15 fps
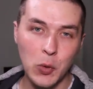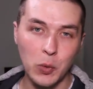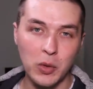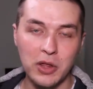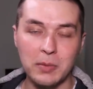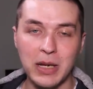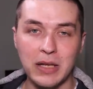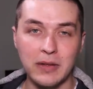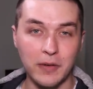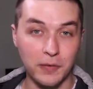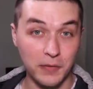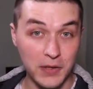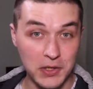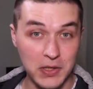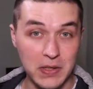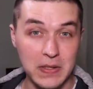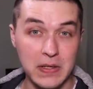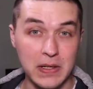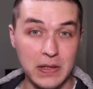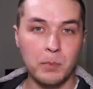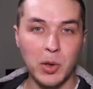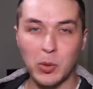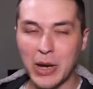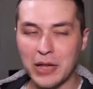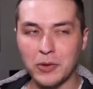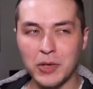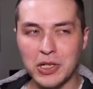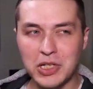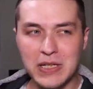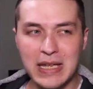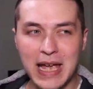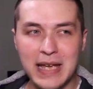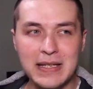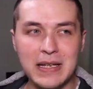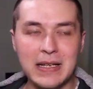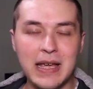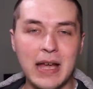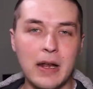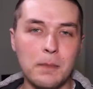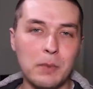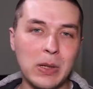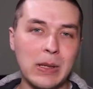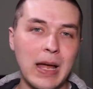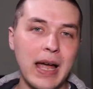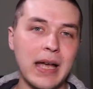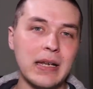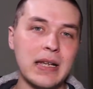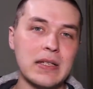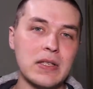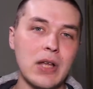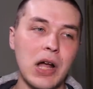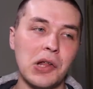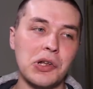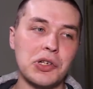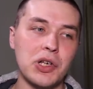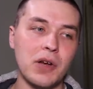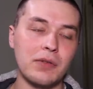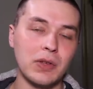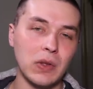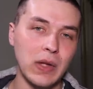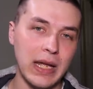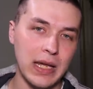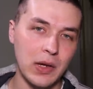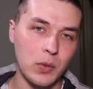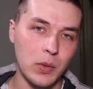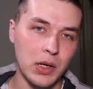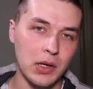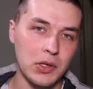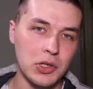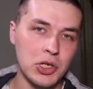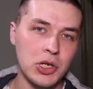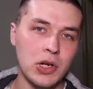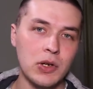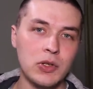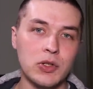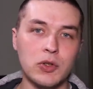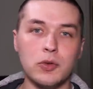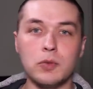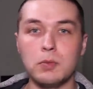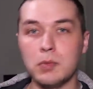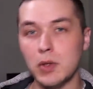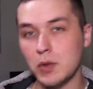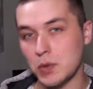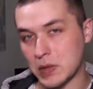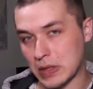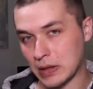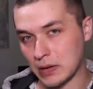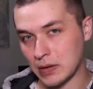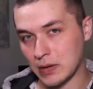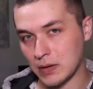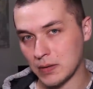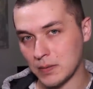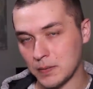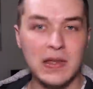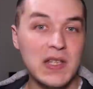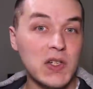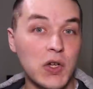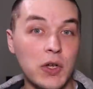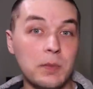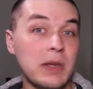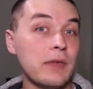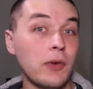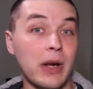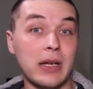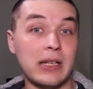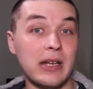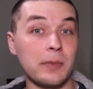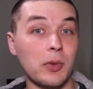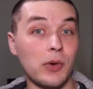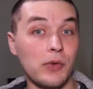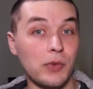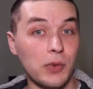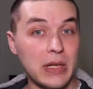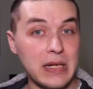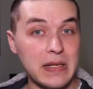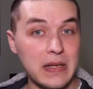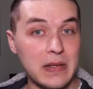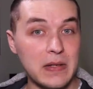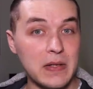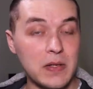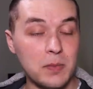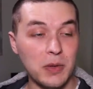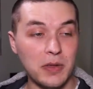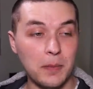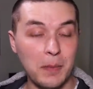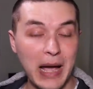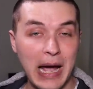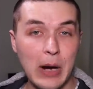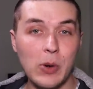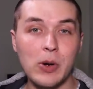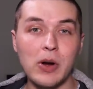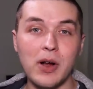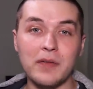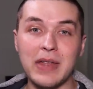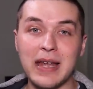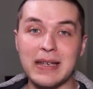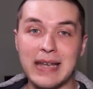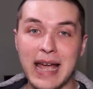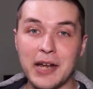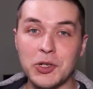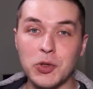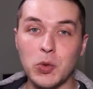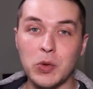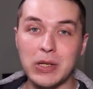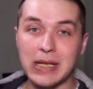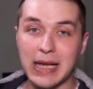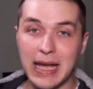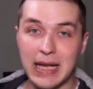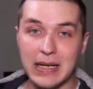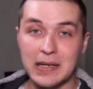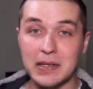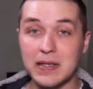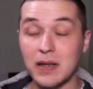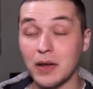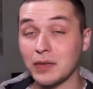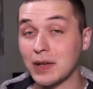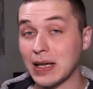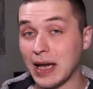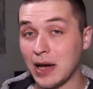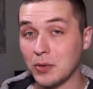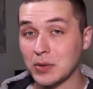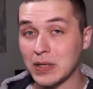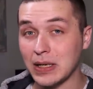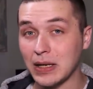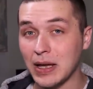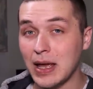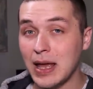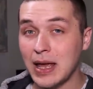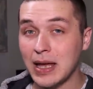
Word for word: rhythmic deficiency, but rather he just hasn't yet applied his knowledge of language to music. This could be for any number of reasons, but the power of that natural cadence of counting